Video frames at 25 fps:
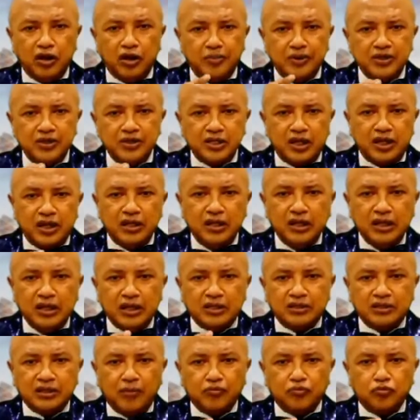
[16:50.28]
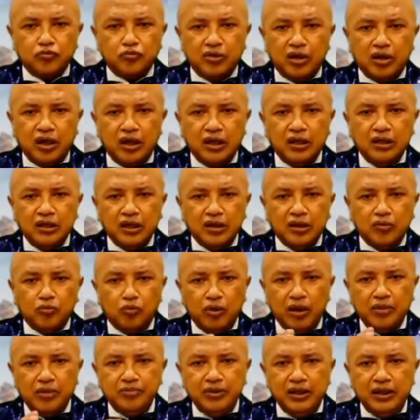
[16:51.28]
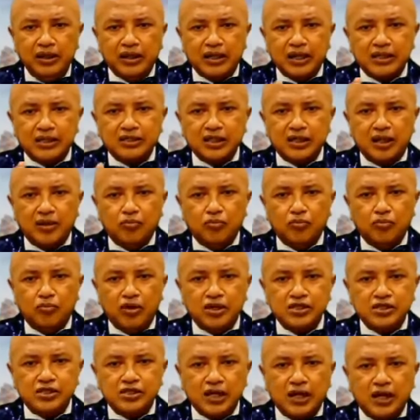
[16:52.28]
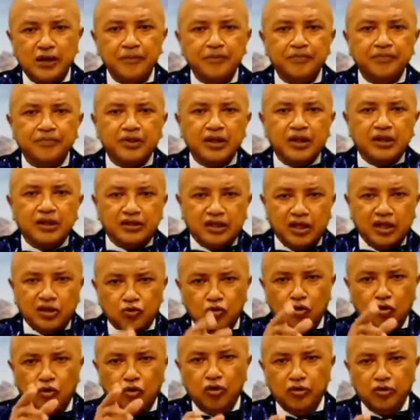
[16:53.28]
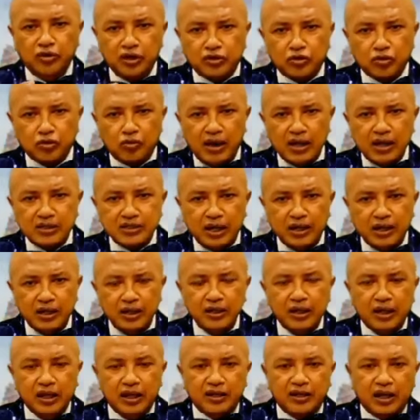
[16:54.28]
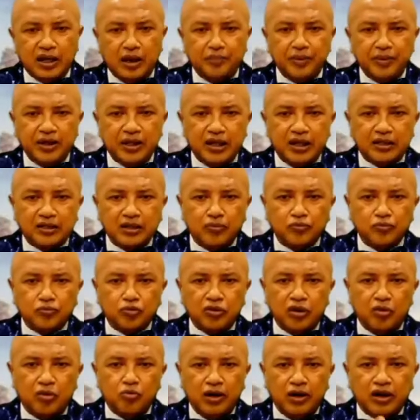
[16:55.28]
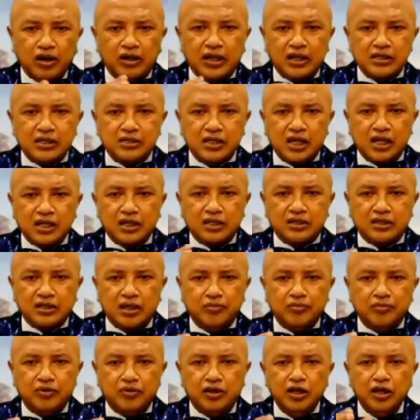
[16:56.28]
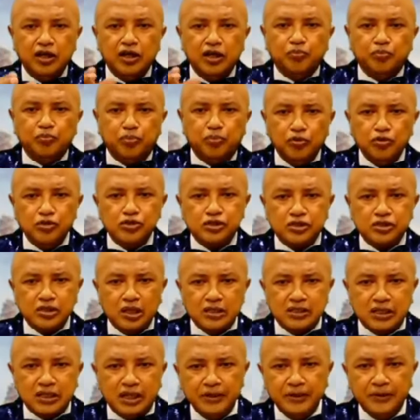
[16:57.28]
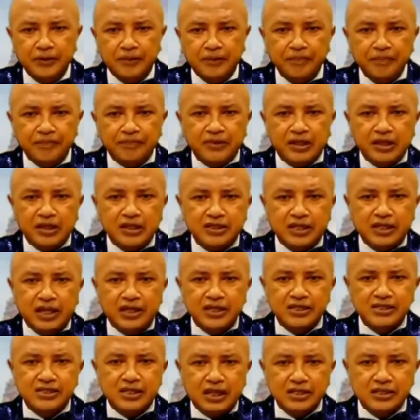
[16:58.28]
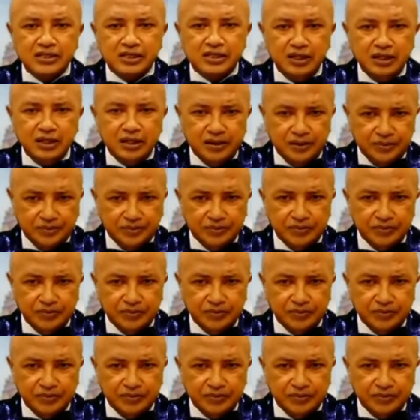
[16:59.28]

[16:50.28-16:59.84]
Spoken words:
before, and the second colon was used from 1000 BCE to 100. And the third column